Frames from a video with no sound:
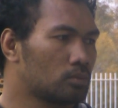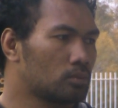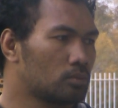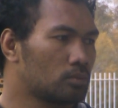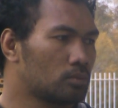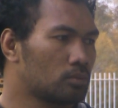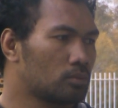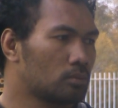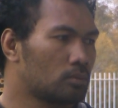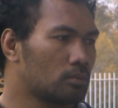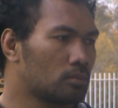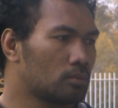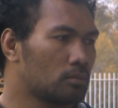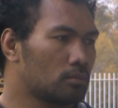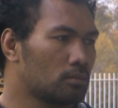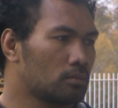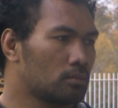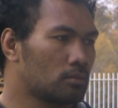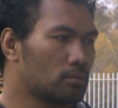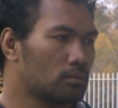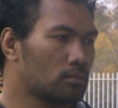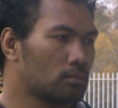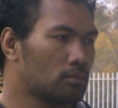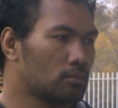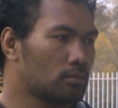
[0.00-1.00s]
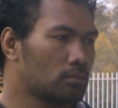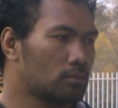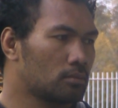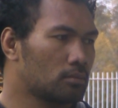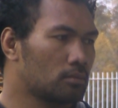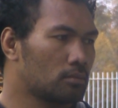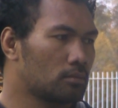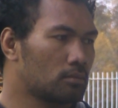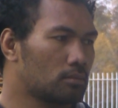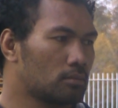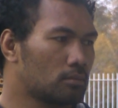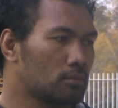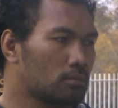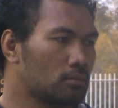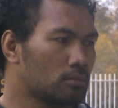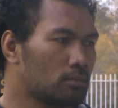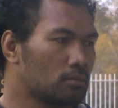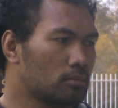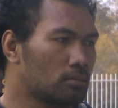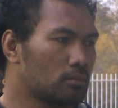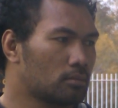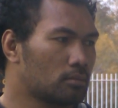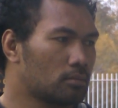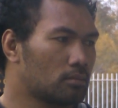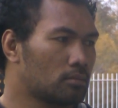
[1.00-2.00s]

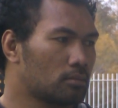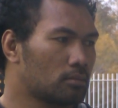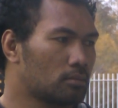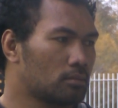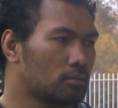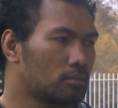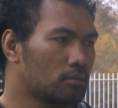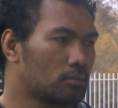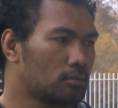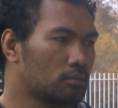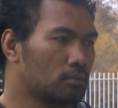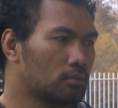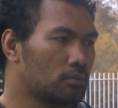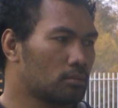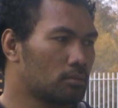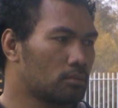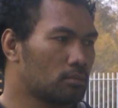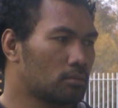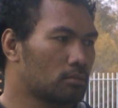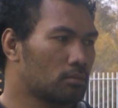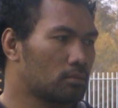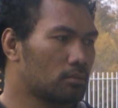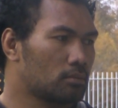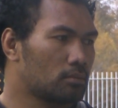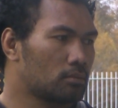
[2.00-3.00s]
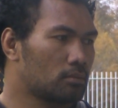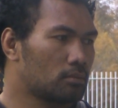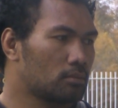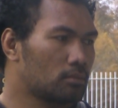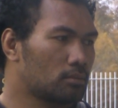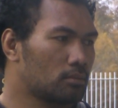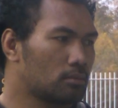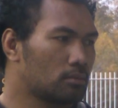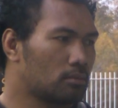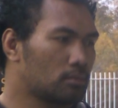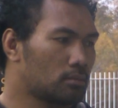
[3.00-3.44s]
(silence)